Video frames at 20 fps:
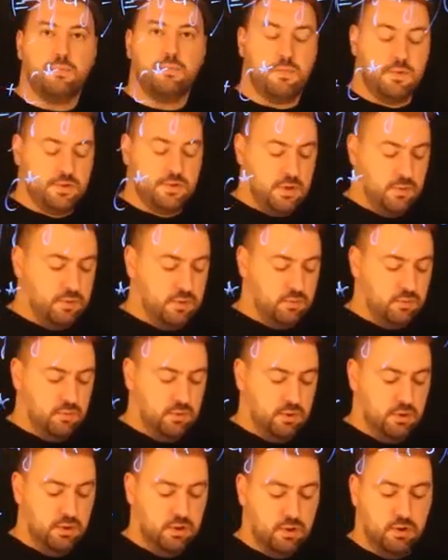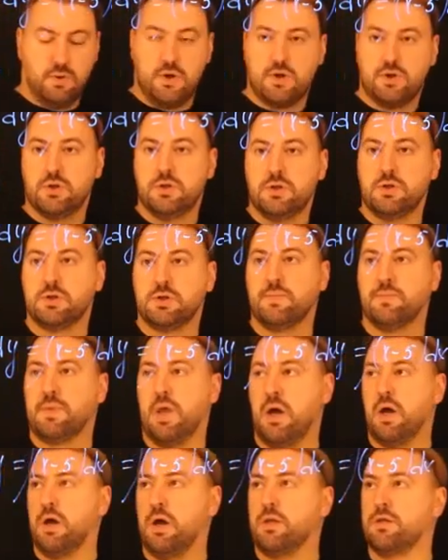separable equations,
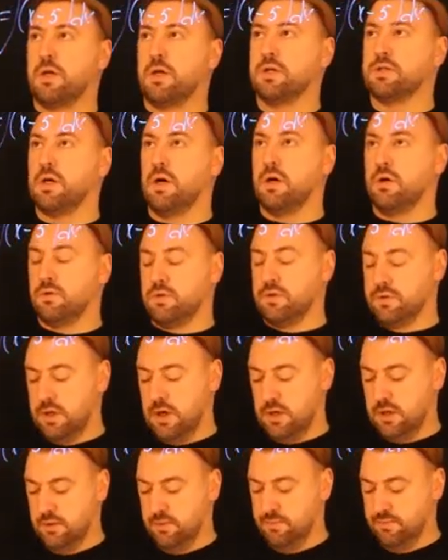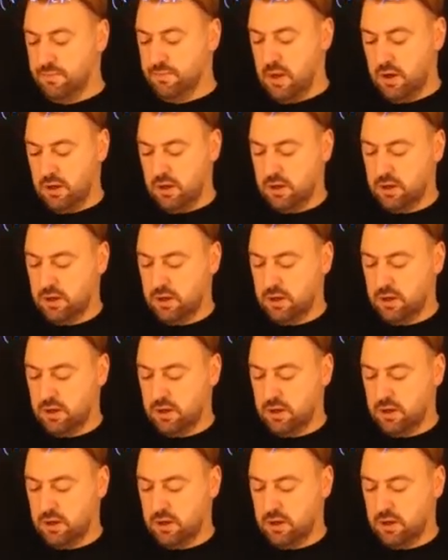and that's how it's done.